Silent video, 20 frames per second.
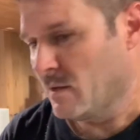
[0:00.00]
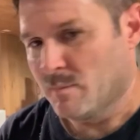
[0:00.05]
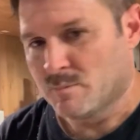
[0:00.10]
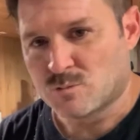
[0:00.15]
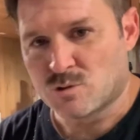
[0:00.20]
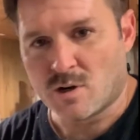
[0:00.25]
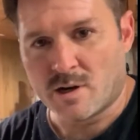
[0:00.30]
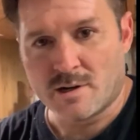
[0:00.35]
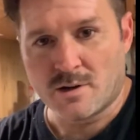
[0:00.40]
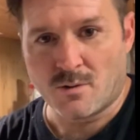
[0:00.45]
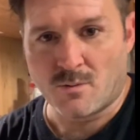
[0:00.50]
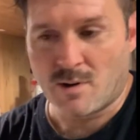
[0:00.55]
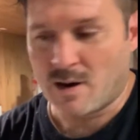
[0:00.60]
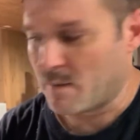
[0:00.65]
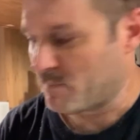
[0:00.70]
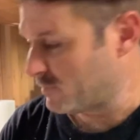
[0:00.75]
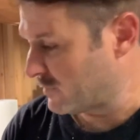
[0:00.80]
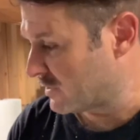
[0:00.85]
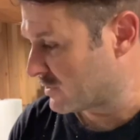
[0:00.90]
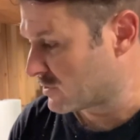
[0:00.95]
Trying to
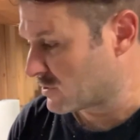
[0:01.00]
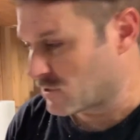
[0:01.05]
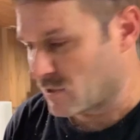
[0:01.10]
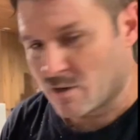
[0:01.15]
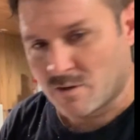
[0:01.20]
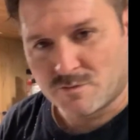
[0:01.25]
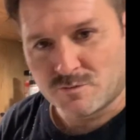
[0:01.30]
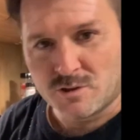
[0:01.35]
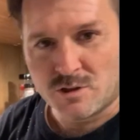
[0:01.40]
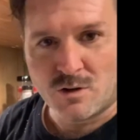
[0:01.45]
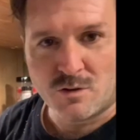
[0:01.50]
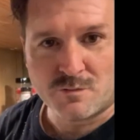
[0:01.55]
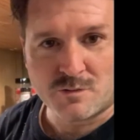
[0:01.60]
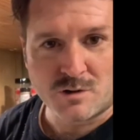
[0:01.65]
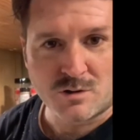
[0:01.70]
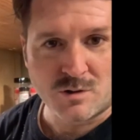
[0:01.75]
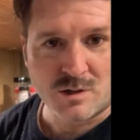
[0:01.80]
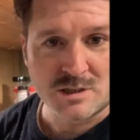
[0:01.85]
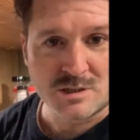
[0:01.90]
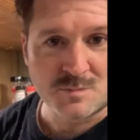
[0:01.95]
wrap this stuff, you know,
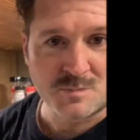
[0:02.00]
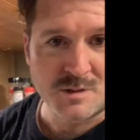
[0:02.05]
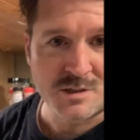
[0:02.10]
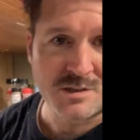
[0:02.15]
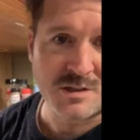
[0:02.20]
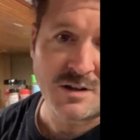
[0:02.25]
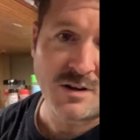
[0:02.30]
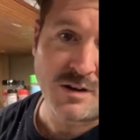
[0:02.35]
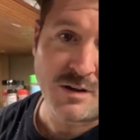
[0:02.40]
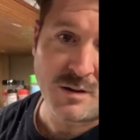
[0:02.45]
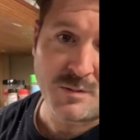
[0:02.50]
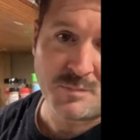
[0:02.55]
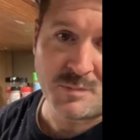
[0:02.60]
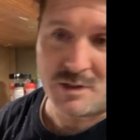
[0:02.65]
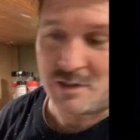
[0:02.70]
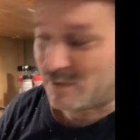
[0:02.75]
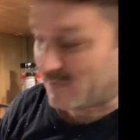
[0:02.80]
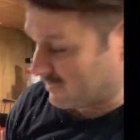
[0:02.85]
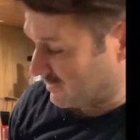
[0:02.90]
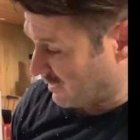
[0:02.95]
for Christmas and all,
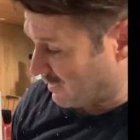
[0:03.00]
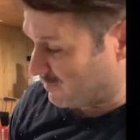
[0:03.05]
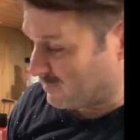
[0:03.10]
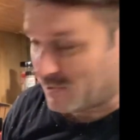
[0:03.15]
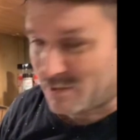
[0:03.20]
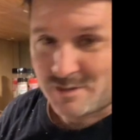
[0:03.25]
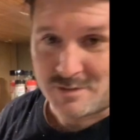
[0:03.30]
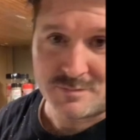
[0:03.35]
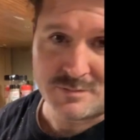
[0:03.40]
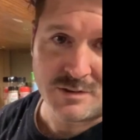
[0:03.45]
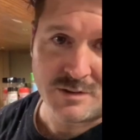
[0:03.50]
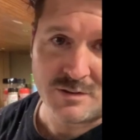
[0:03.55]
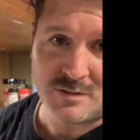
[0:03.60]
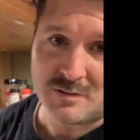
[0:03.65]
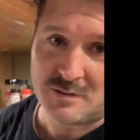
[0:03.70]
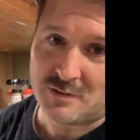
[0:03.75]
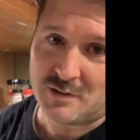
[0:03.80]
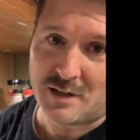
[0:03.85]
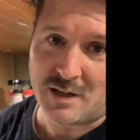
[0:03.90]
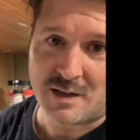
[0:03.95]
but I mean,
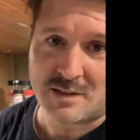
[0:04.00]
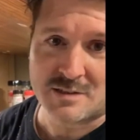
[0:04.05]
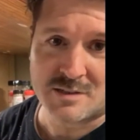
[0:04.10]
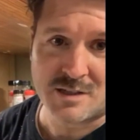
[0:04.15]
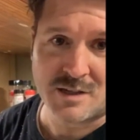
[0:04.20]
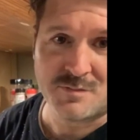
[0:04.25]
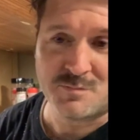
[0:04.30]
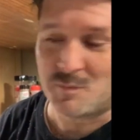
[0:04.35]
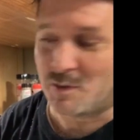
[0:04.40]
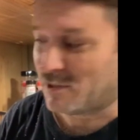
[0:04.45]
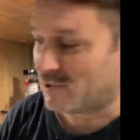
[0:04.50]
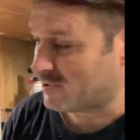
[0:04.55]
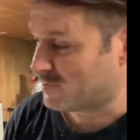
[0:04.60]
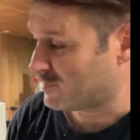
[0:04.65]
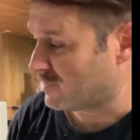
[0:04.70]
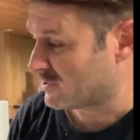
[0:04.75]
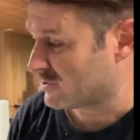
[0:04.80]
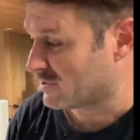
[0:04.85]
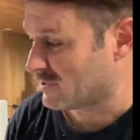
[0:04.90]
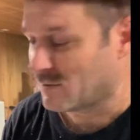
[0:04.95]
you got to save money,
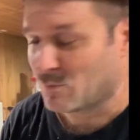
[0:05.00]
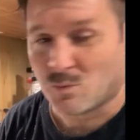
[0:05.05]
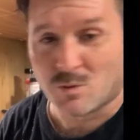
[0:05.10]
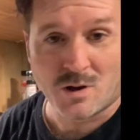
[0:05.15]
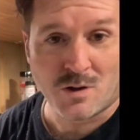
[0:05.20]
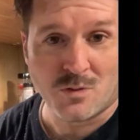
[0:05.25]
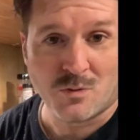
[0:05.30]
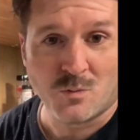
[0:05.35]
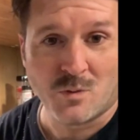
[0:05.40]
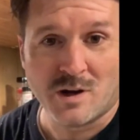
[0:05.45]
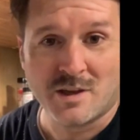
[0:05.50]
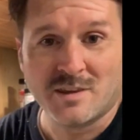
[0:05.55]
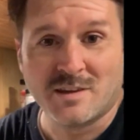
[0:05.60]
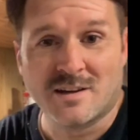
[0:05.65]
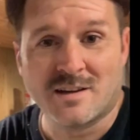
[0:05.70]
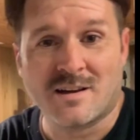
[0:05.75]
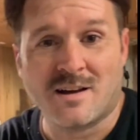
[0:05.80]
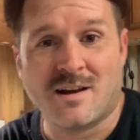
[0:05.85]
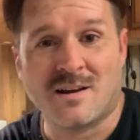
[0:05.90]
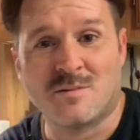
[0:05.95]
especially the way the
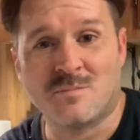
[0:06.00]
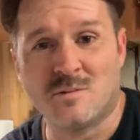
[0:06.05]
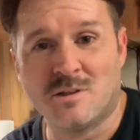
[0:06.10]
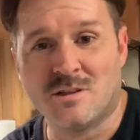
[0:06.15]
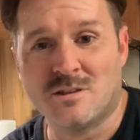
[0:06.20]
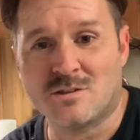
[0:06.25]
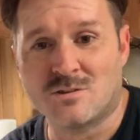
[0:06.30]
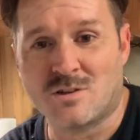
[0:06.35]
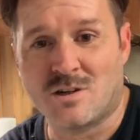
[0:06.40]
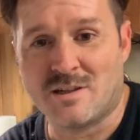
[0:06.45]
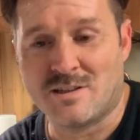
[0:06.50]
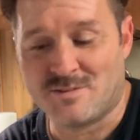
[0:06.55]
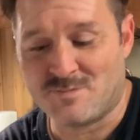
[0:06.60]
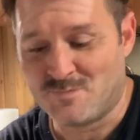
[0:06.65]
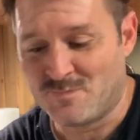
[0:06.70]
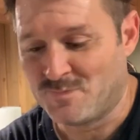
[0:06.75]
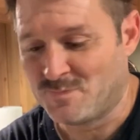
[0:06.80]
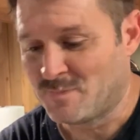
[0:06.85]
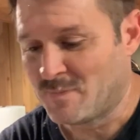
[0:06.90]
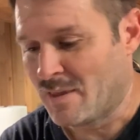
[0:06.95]
economy is, right?
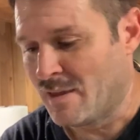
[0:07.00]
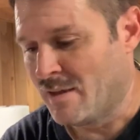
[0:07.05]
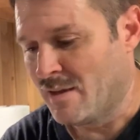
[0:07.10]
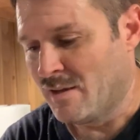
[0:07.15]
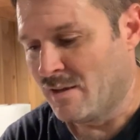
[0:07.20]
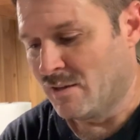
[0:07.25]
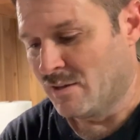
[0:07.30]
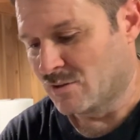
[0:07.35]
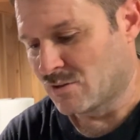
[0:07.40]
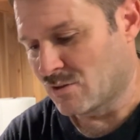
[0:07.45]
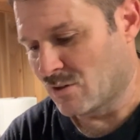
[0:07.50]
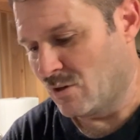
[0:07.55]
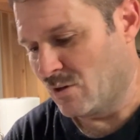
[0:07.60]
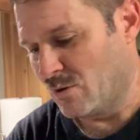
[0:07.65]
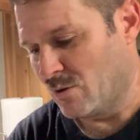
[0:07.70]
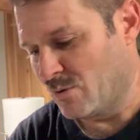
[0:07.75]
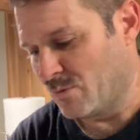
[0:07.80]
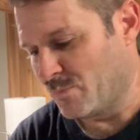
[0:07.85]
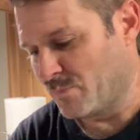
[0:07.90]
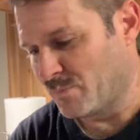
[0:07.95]

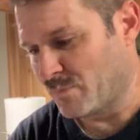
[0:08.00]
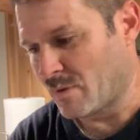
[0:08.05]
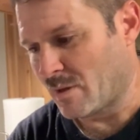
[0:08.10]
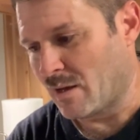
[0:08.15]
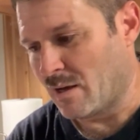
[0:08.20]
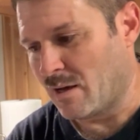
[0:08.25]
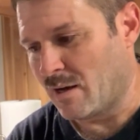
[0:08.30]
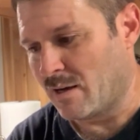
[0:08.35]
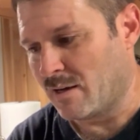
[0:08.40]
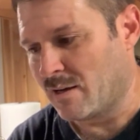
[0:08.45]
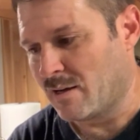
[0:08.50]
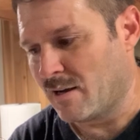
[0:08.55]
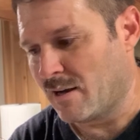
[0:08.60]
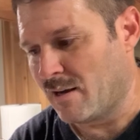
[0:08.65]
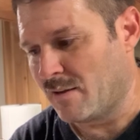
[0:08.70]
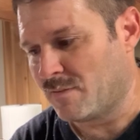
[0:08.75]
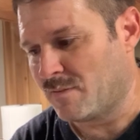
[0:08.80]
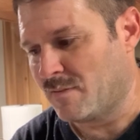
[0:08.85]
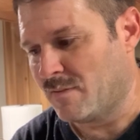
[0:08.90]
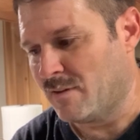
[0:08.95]
So I
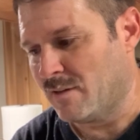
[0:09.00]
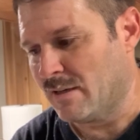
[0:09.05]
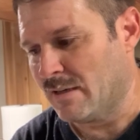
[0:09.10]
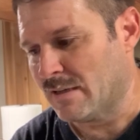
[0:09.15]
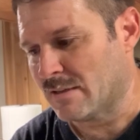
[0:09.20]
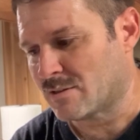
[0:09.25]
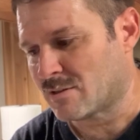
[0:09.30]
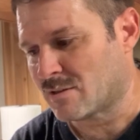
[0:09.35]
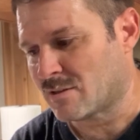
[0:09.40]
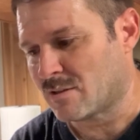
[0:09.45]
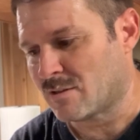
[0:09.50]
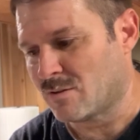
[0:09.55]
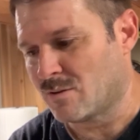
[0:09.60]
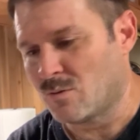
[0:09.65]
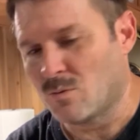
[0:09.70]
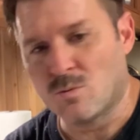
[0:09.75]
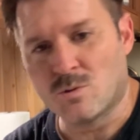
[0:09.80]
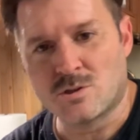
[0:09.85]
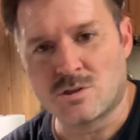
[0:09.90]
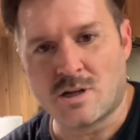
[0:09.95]
got this,
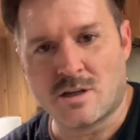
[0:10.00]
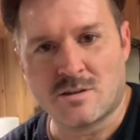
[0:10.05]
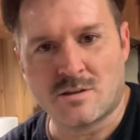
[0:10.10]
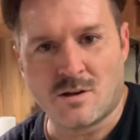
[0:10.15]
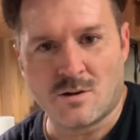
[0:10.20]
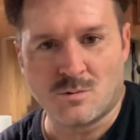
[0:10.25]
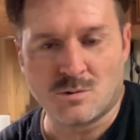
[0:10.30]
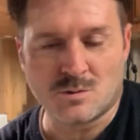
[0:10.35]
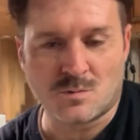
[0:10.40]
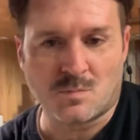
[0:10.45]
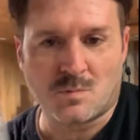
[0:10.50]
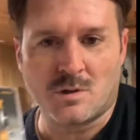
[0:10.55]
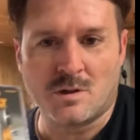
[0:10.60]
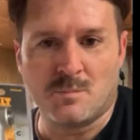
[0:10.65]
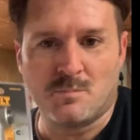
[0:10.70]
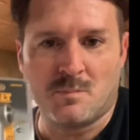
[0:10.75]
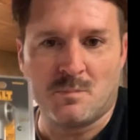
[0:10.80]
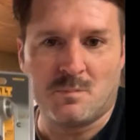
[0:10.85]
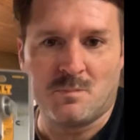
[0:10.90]
which I thought was pretty